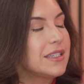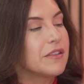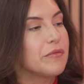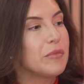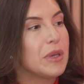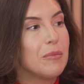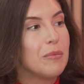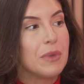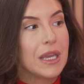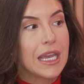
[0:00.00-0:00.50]
of
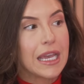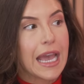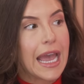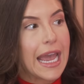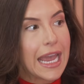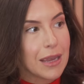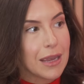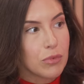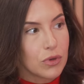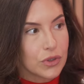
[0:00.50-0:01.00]
me being
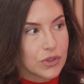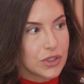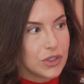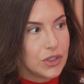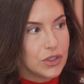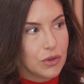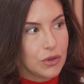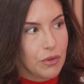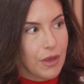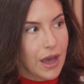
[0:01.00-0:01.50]
able to
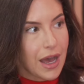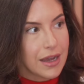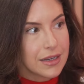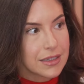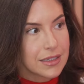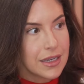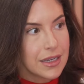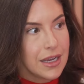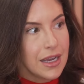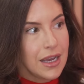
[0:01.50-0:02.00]
do
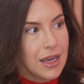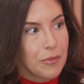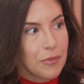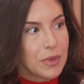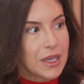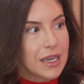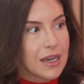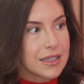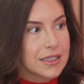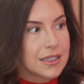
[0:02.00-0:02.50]
that,
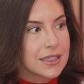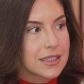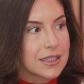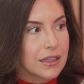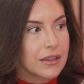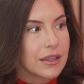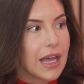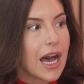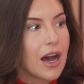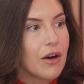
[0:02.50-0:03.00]
because it's
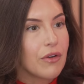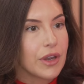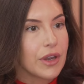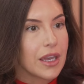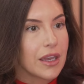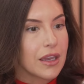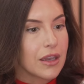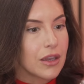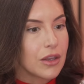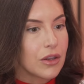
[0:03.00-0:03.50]

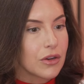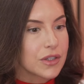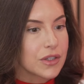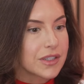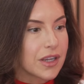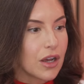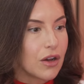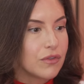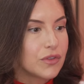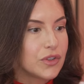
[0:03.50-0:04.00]
allowing
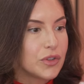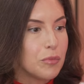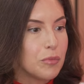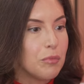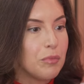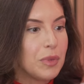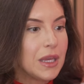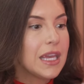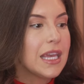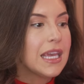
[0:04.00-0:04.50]
yourself to
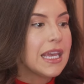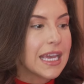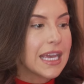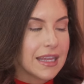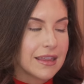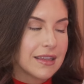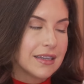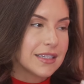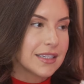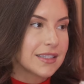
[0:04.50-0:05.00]
be
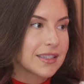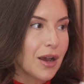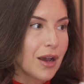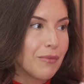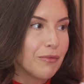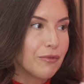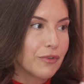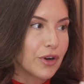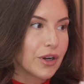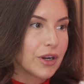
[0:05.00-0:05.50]
in the
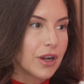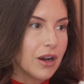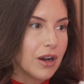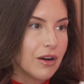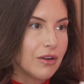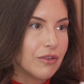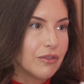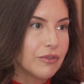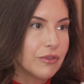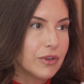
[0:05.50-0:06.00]
discomfort
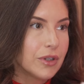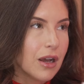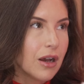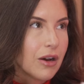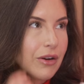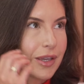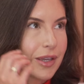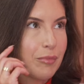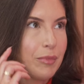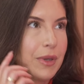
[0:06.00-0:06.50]
of,
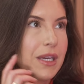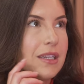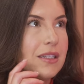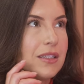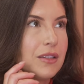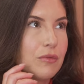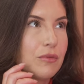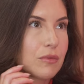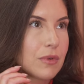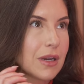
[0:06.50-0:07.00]
oh, he
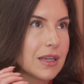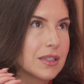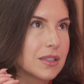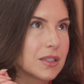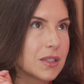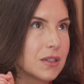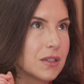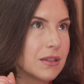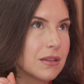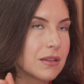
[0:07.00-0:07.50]
picked a
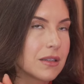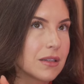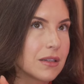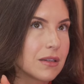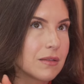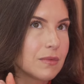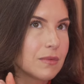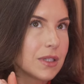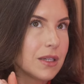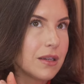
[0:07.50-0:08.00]
restaurant that
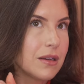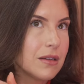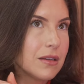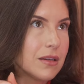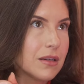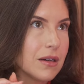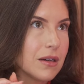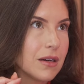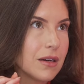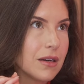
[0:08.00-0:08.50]
I'm like
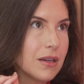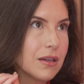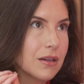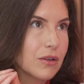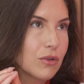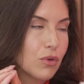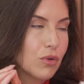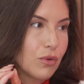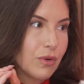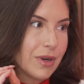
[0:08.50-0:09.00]
not
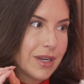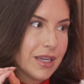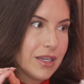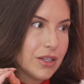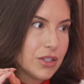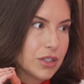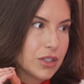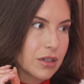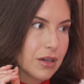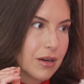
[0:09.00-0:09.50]

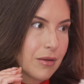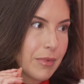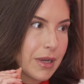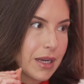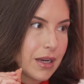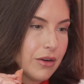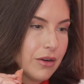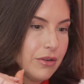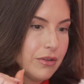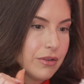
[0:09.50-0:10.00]
quite sure
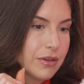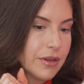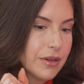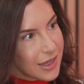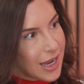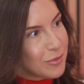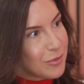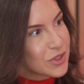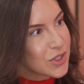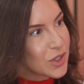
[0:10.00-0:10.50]
about.
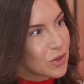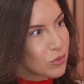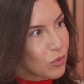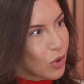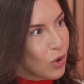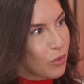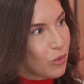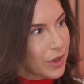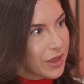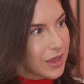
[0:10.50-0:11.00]
I'm just going to
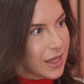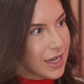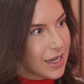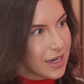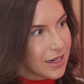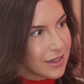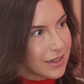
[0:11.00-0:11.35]
roll with it.